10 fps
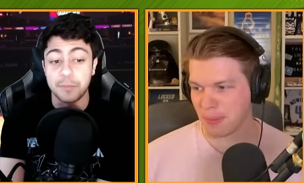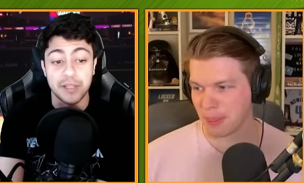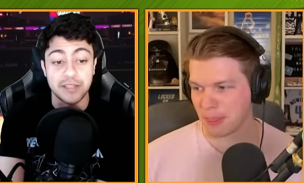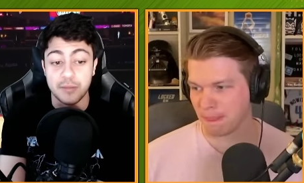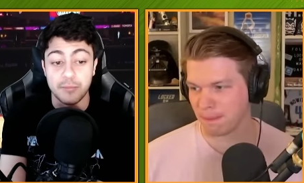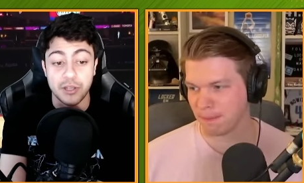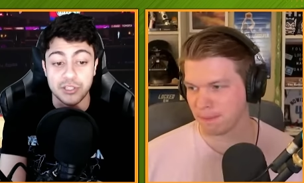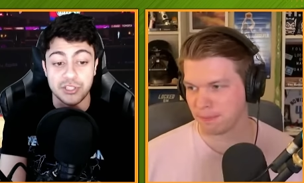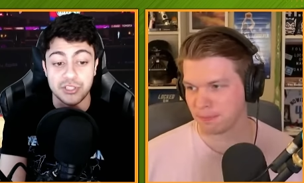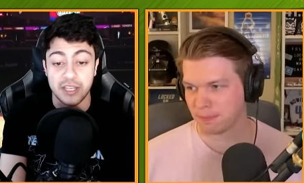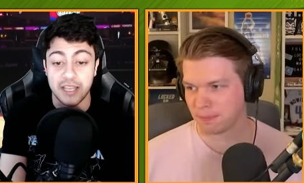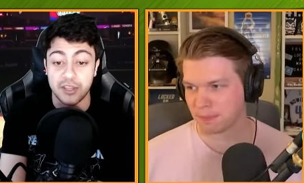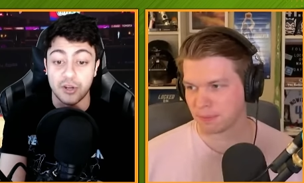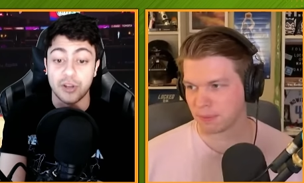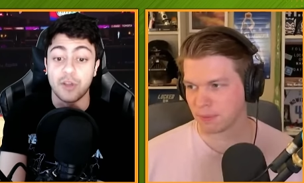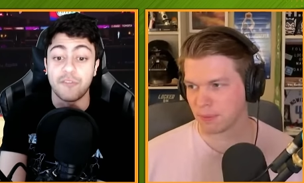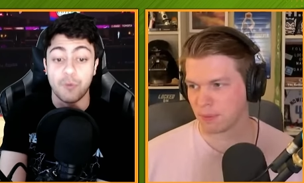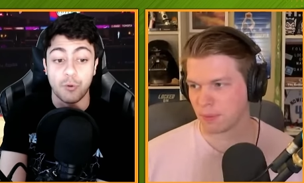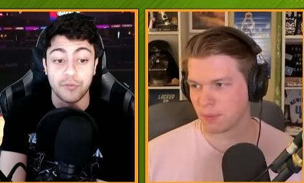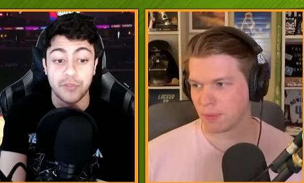Speaker 1: played them much together, the
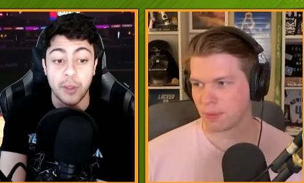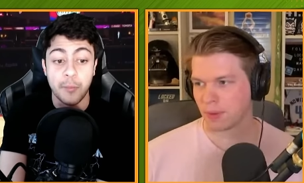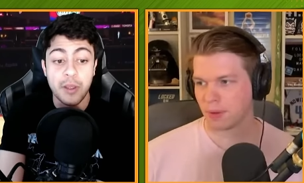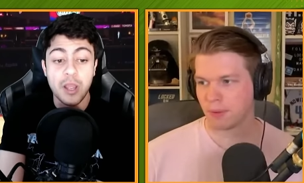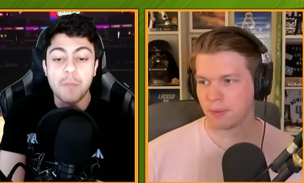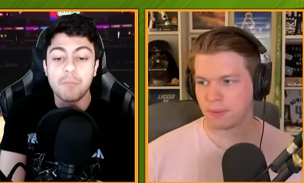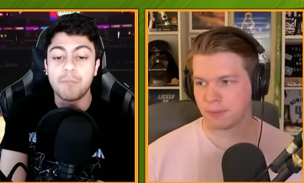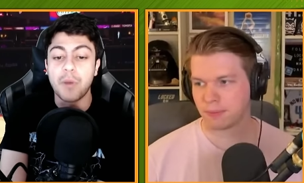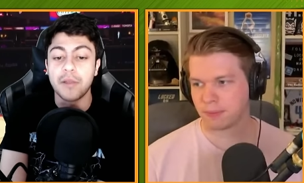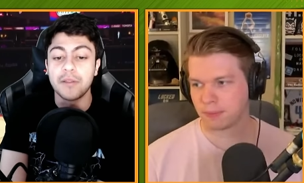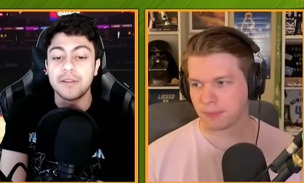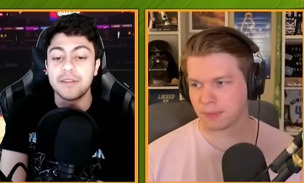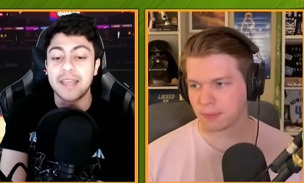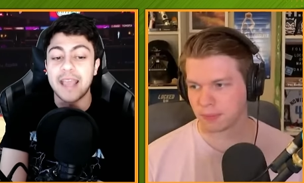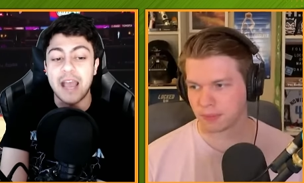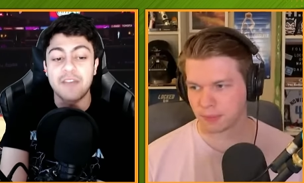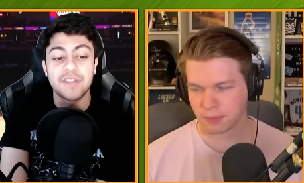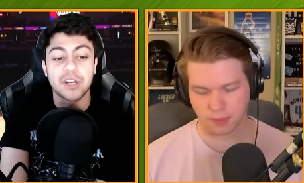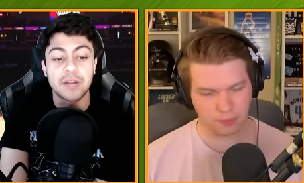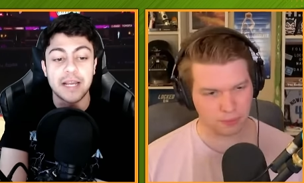four of them, but they have
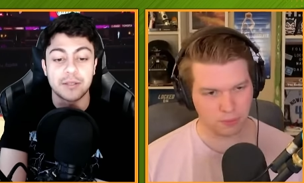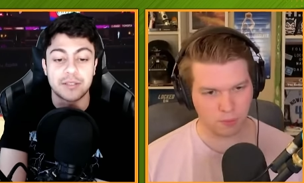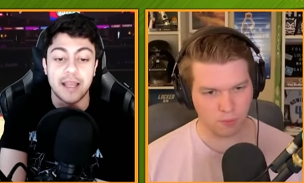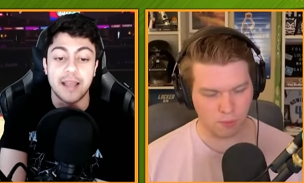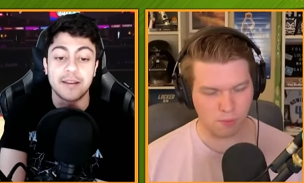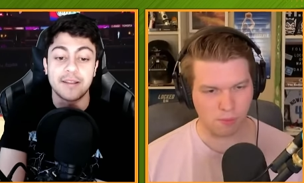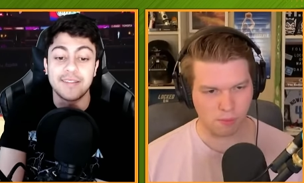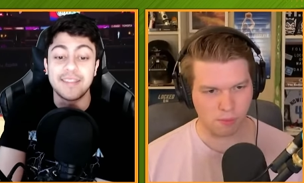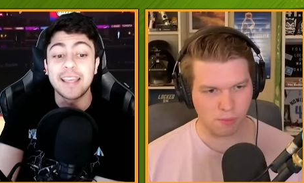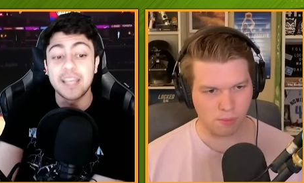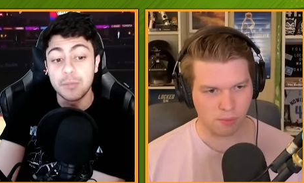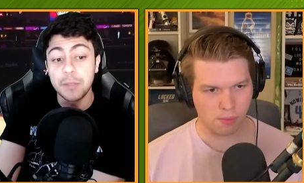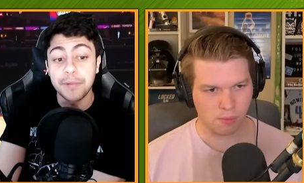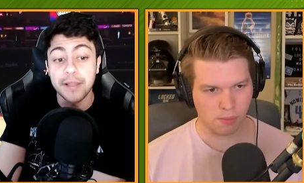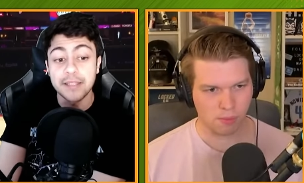figured out that they can be played